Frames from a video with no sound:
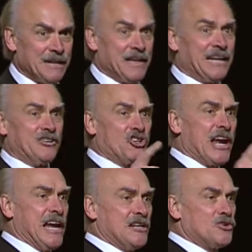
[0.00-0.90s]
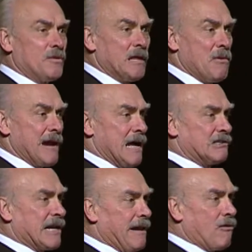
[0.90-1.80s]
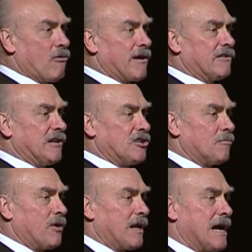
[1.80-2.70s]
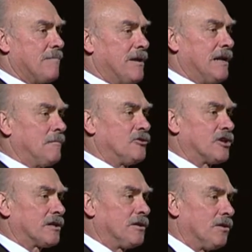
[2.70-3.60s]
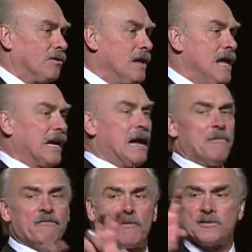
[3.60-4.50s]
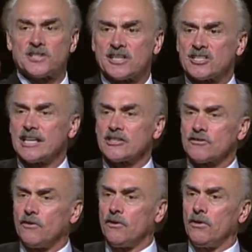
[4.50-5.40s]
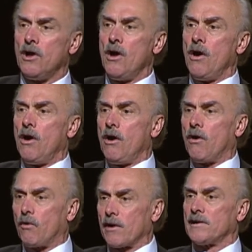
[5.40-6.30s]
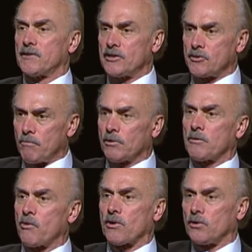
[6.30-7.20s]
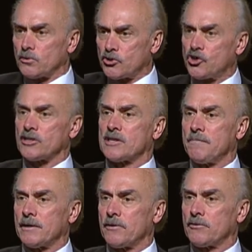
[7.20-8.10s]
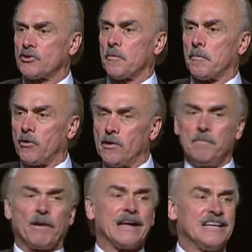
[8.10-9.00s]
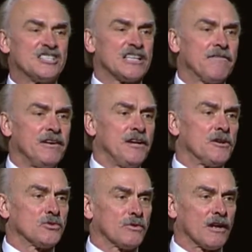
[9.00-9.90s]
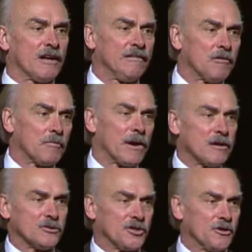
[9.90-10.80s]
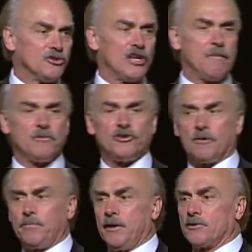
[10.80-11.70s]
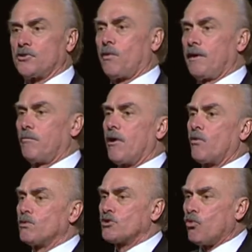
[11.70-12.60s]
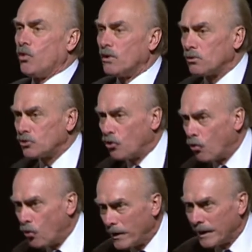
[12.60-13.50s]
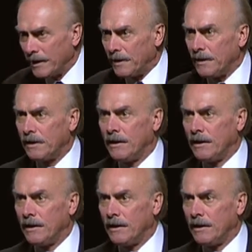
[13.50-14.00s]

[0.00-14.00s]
Then it changed when they went outside of the organization, brought a guy by the name of Chuck Noll. Came in from a successful organization, Baltimore Colts, just had been to the Super Bowl. He played 7 years with the Cleveland Browns during championship years. What he brought was a will to win.